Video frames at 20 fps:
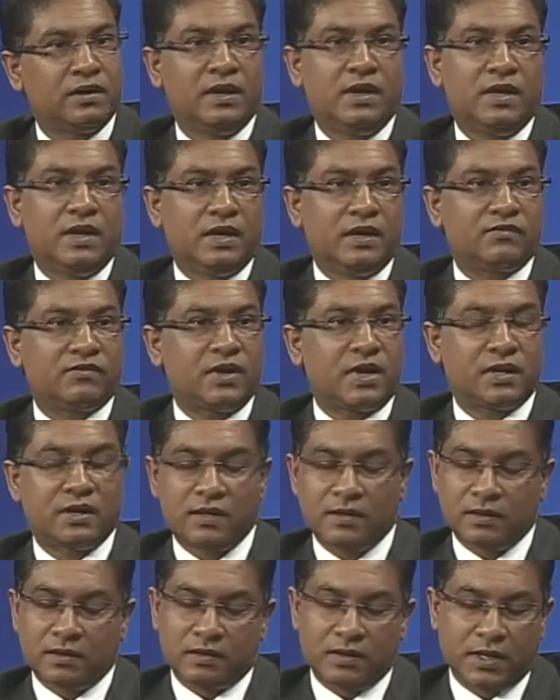If that,
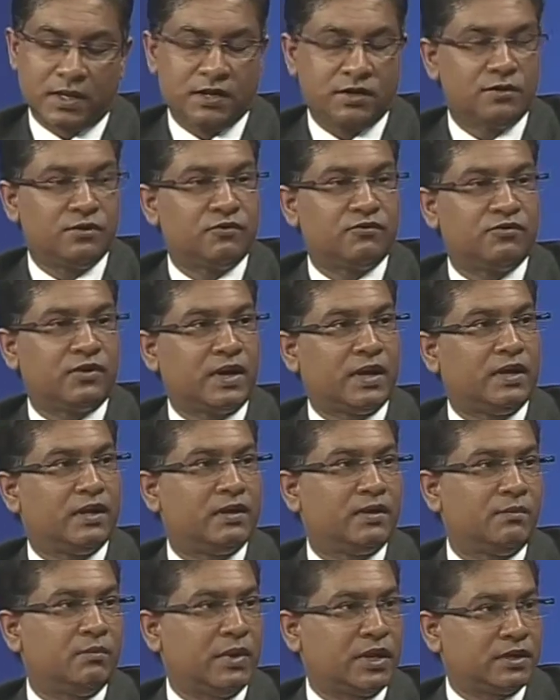then you'll find
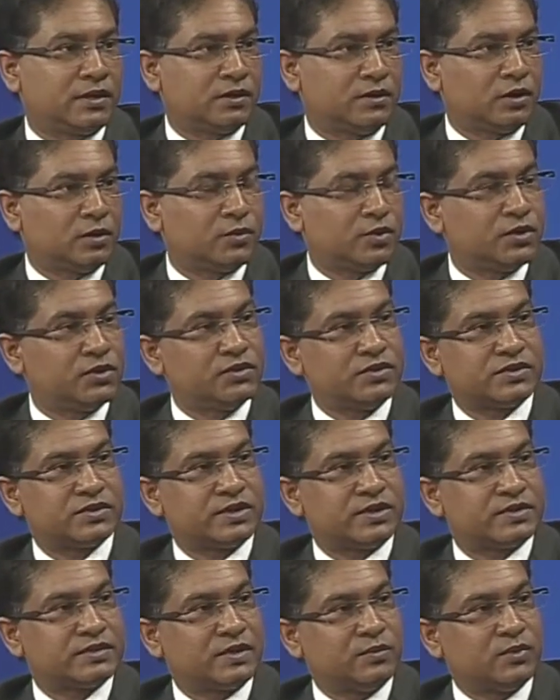methanol
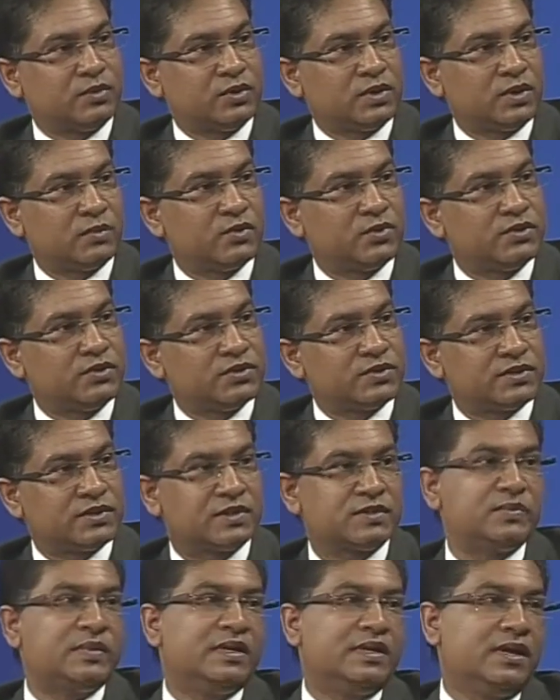producers, ammonia producers
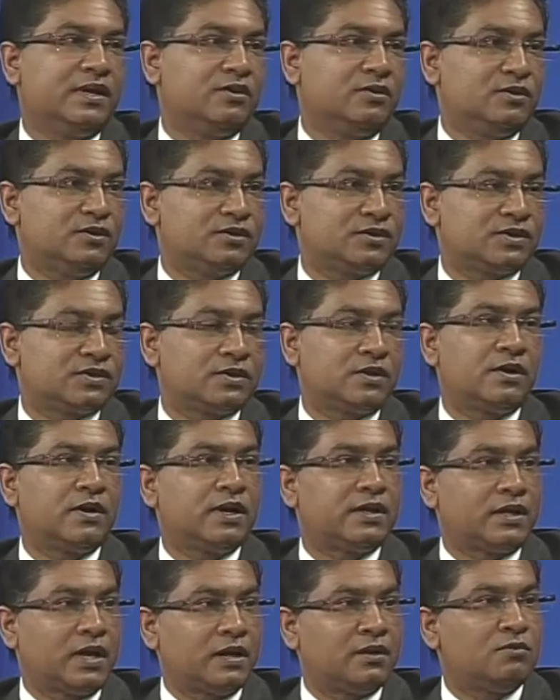may then also say, all right,
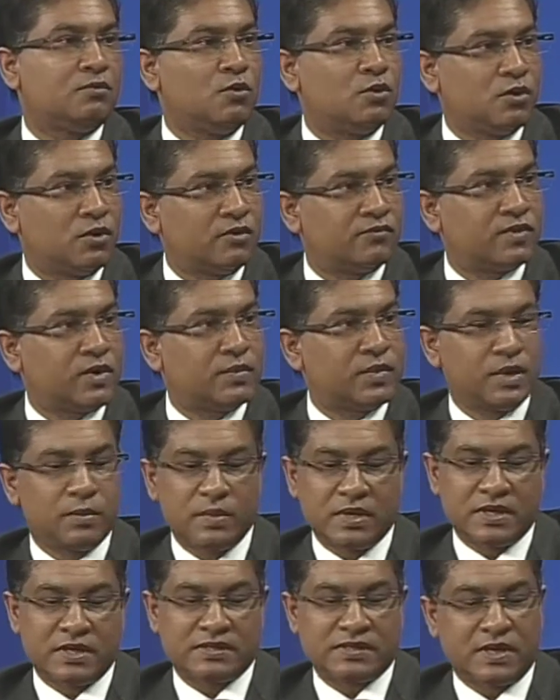I'll hold off a bit
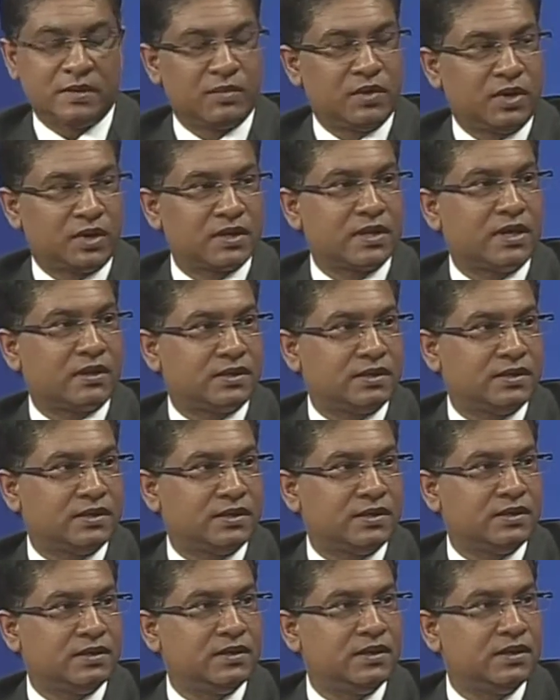because I'm not getting
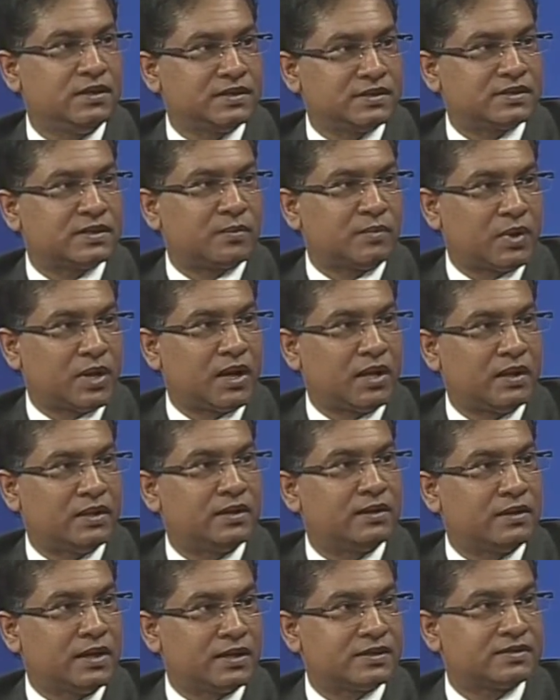the supply
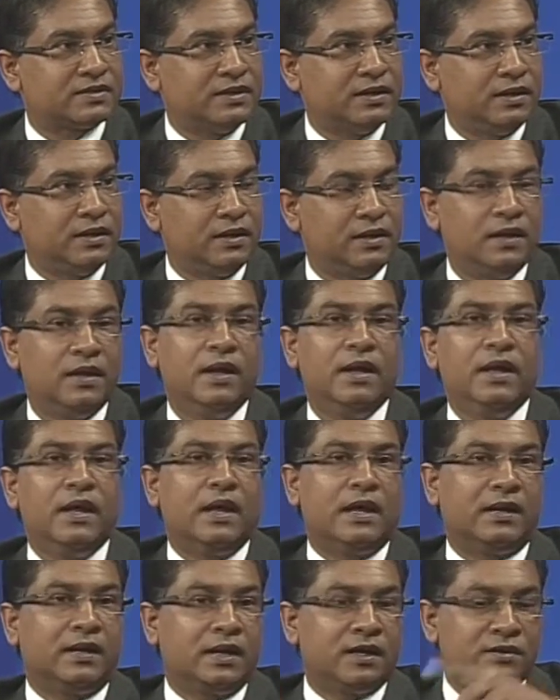that's needed. And
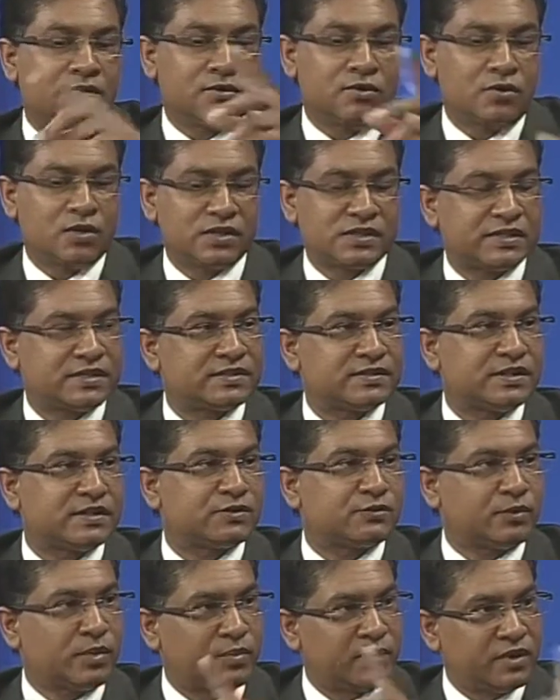that causes this
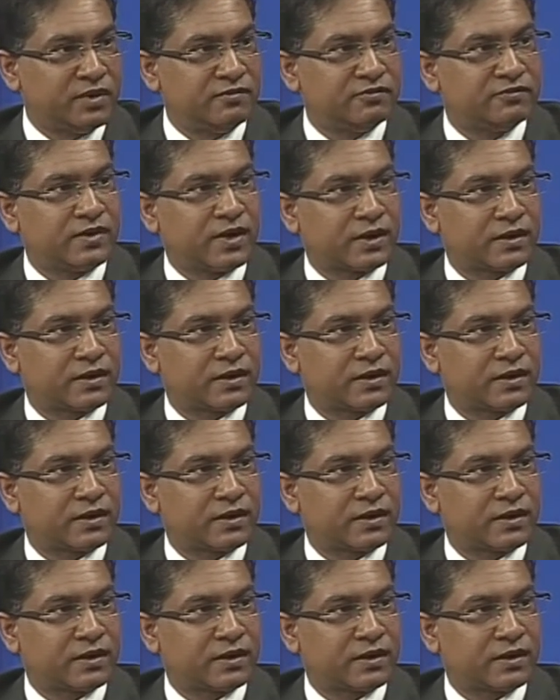ripple effect